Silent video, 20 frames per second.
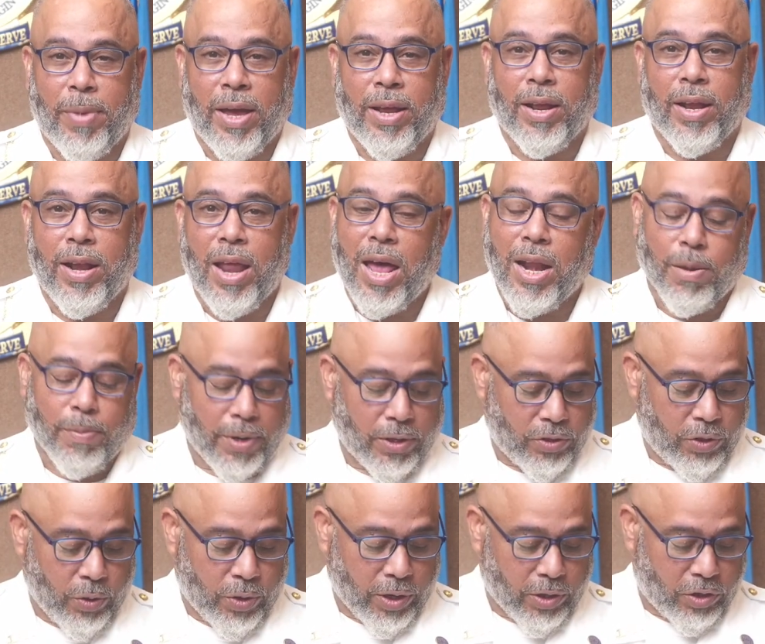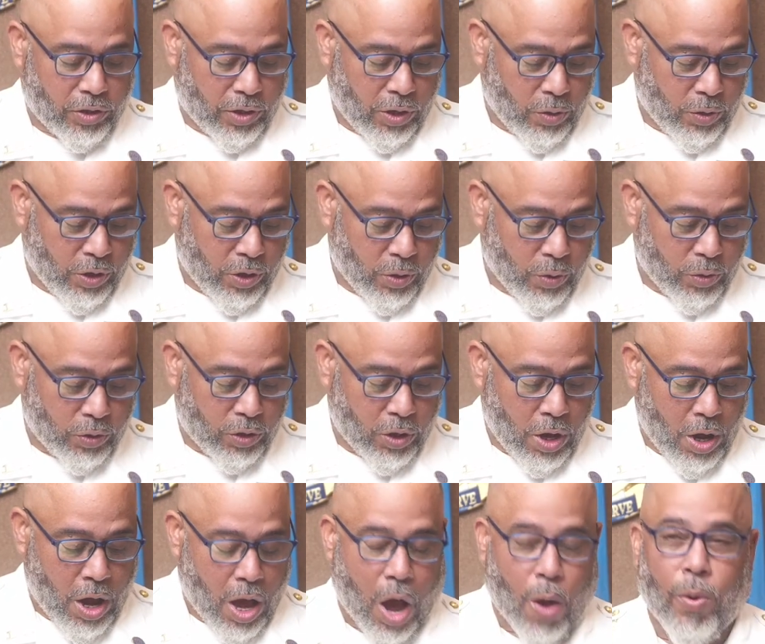anonymous, you can still use
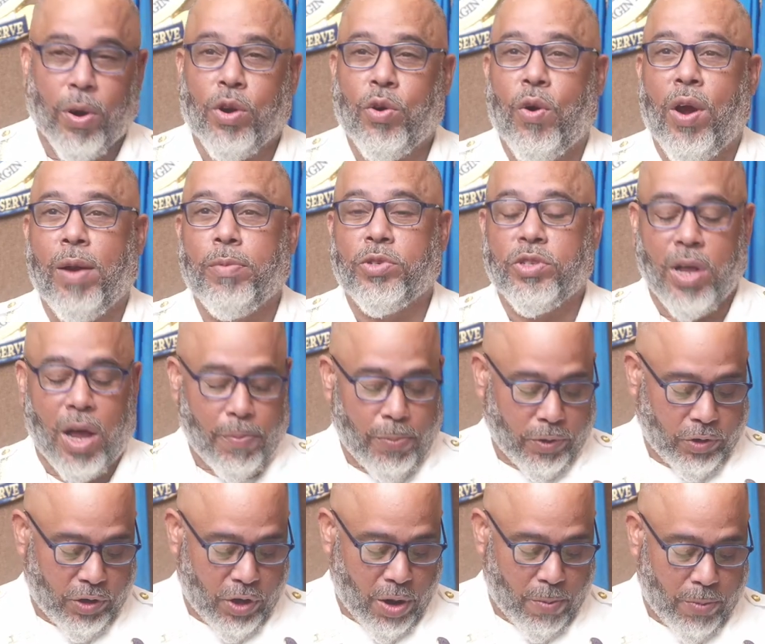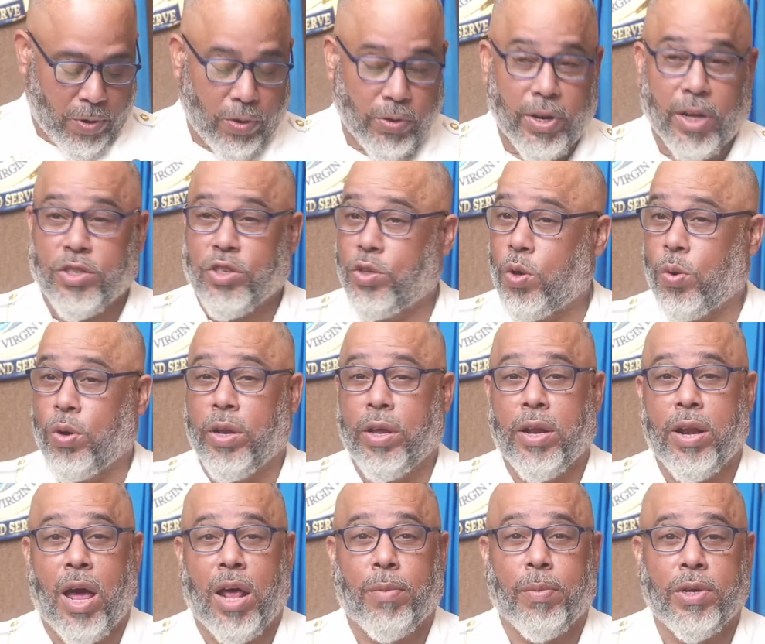our Crime Stoppers number. That's totally
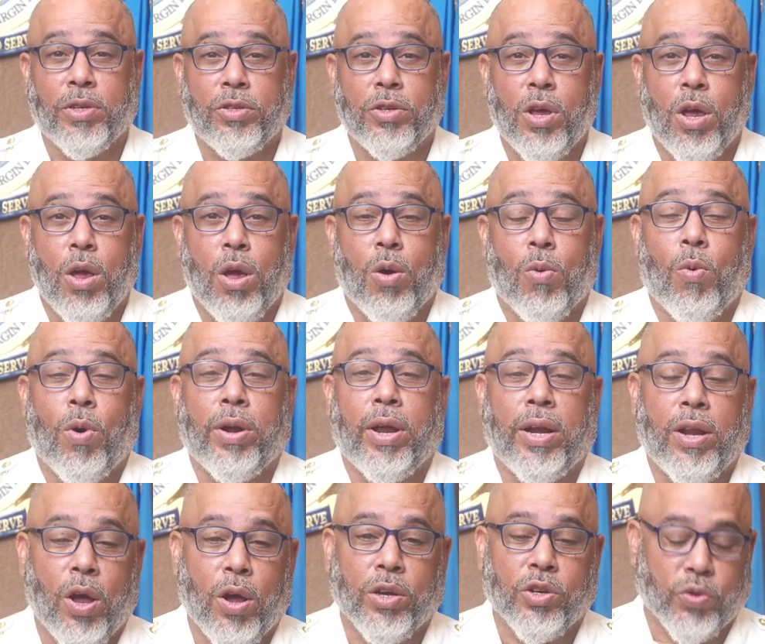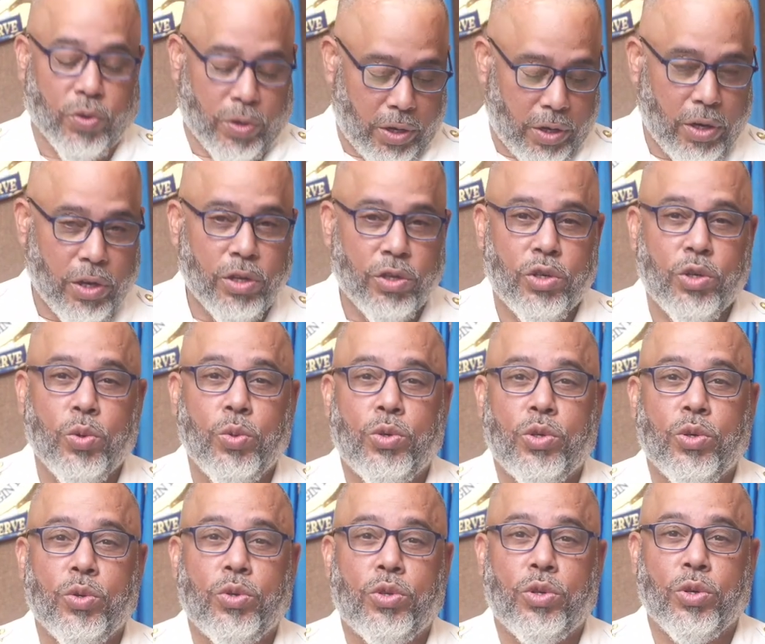anonymous.
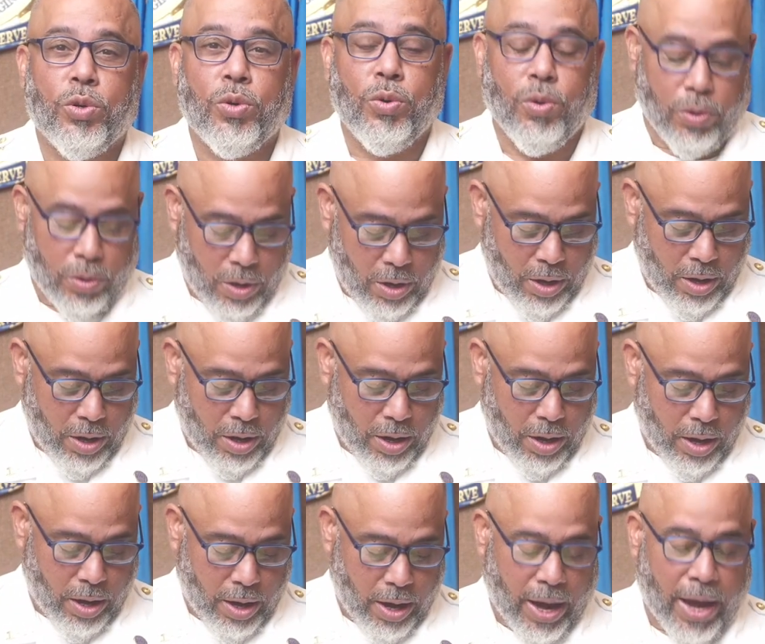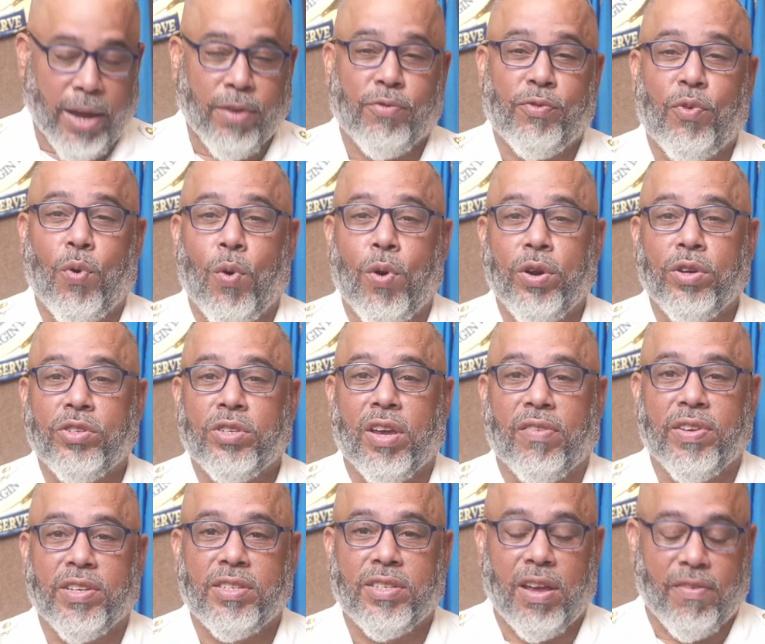
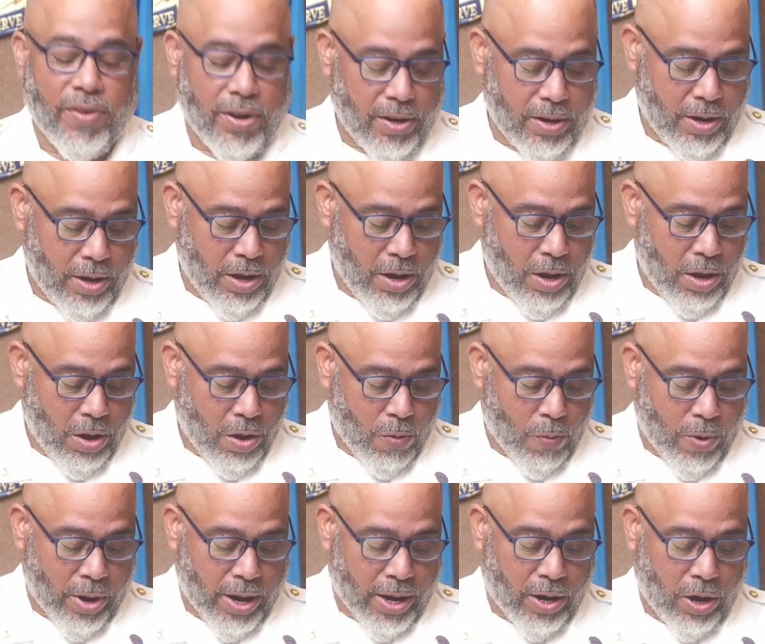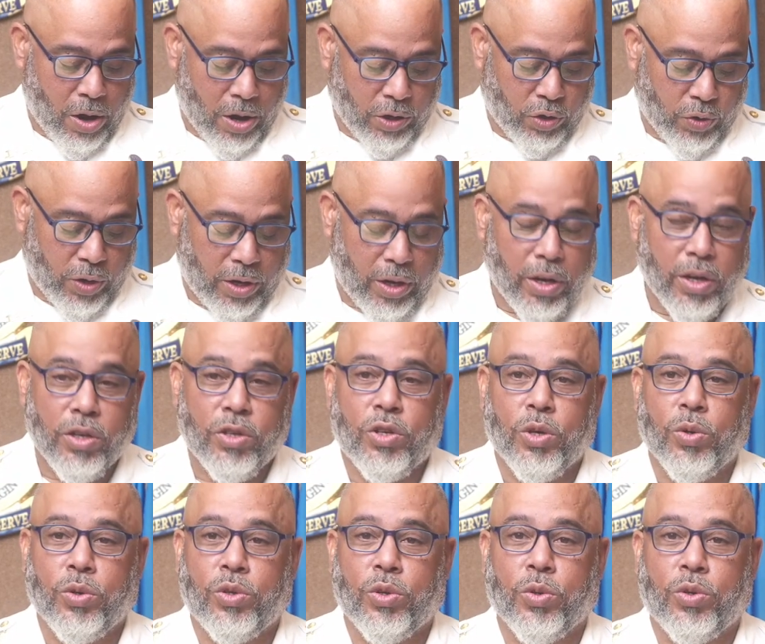1-800-222-8477.
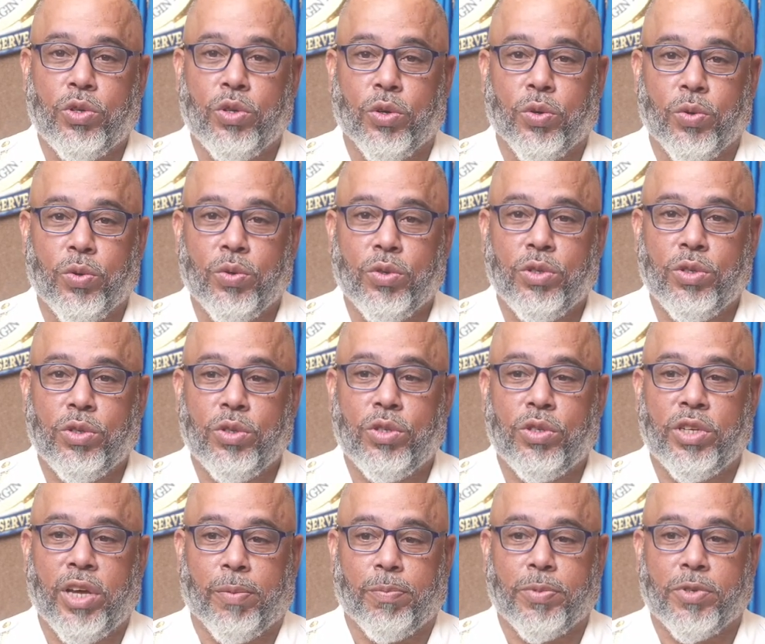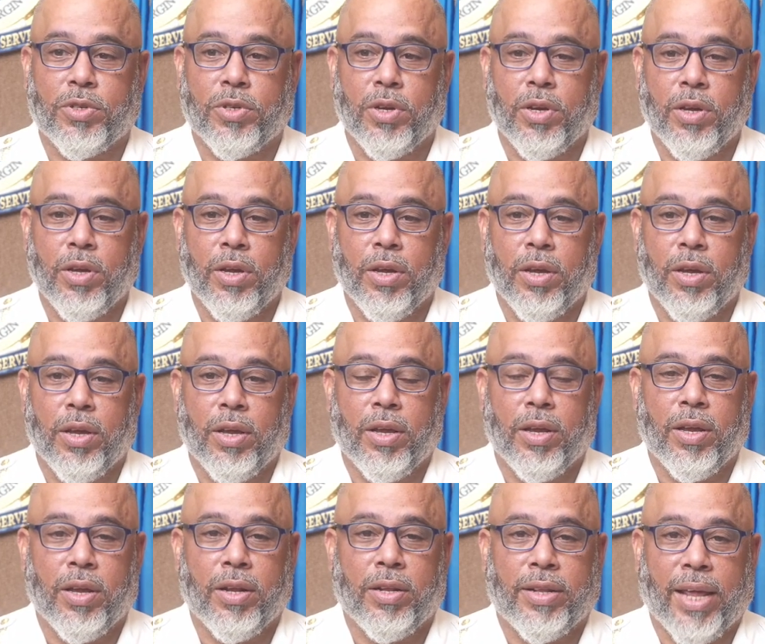1-800-222-TIPS.
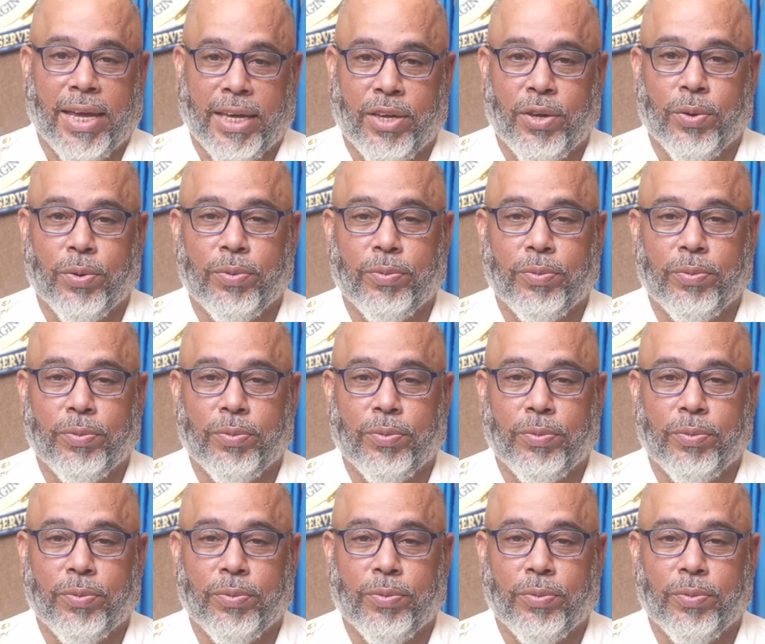Thank you.